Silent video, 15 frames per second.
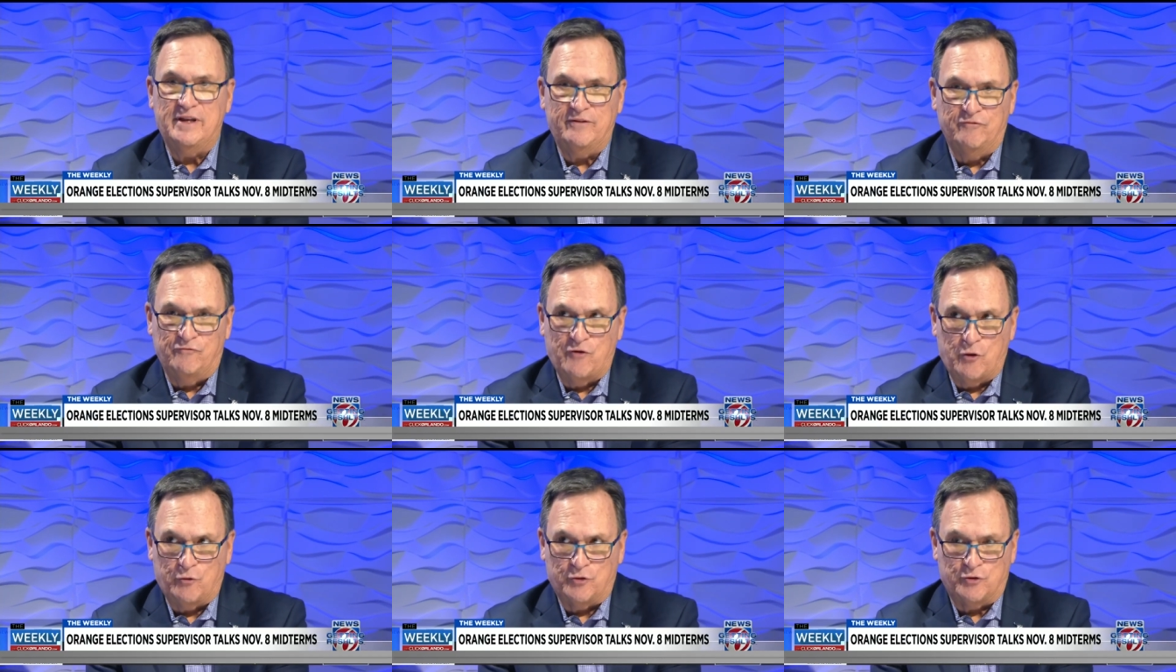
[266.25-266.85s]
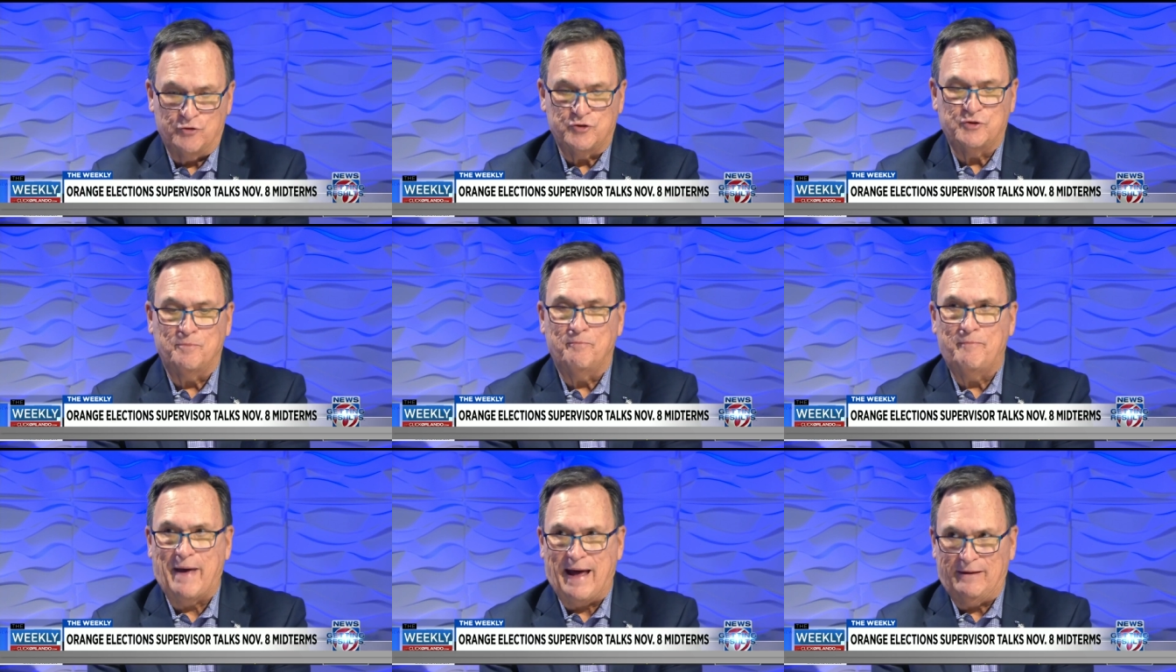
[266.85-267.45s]
voters'
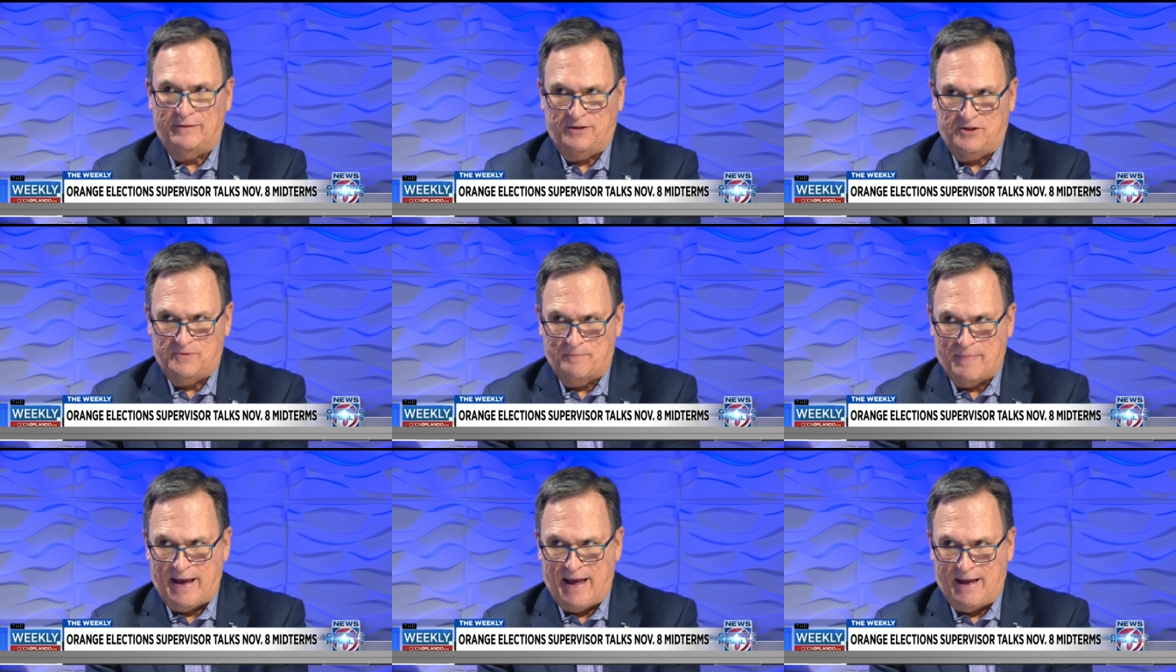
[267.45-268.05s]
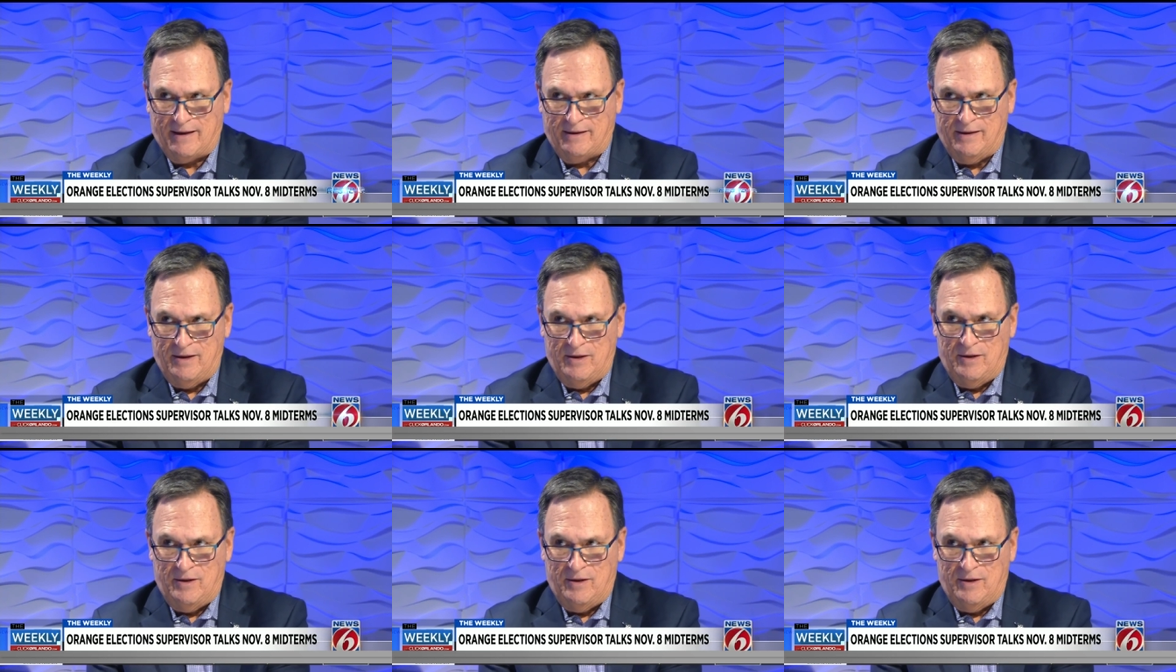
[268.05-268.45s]
ballots back